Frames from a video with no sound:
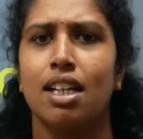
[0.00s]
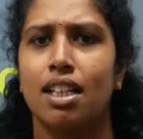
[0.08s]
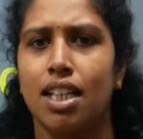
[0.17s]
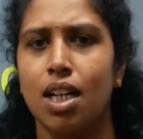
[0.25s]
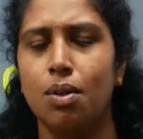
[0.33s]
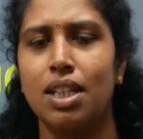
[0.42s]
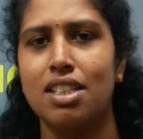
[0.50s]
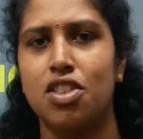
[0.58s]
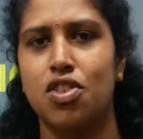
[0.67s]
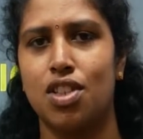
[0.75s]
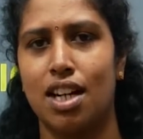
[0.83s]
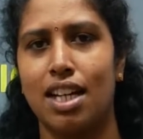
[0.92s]
Now
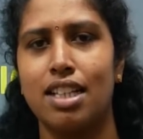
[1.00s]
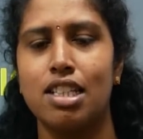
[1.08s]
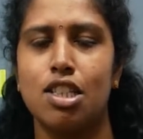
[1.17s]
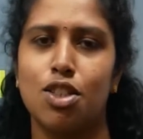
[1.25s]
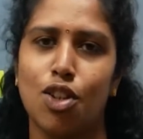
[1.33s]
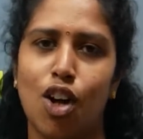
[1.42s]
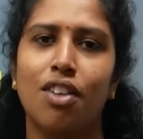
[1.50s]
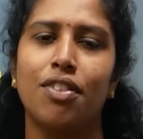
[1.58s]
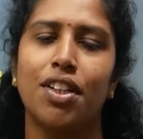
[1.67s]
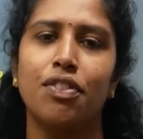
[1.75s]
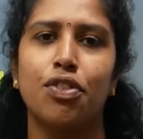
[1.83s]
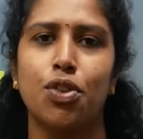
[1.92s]
let's try
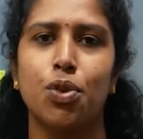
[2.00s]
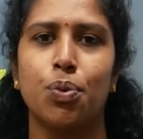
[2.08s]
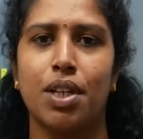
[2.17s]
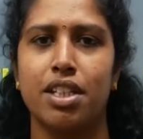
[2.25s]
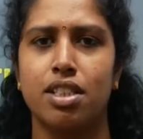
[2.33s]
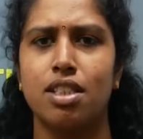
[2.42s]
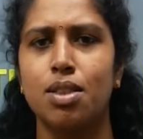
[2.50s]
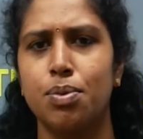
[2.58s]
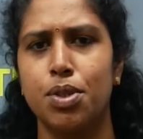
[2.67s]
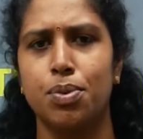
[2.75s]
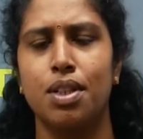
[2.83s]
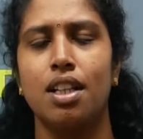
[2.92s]
solving few questions
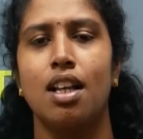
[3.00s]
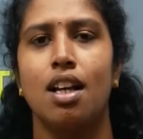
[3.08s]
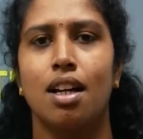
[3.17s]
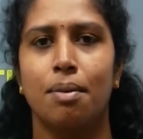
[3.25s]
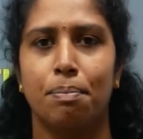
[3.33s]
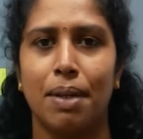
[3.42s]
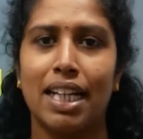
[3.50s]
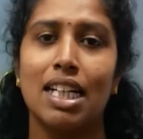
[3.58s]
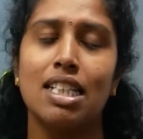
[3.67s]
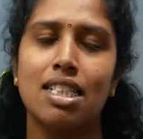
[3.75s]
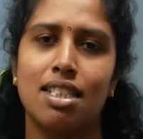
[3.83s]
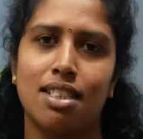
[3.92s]
which will make
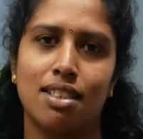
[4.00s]
us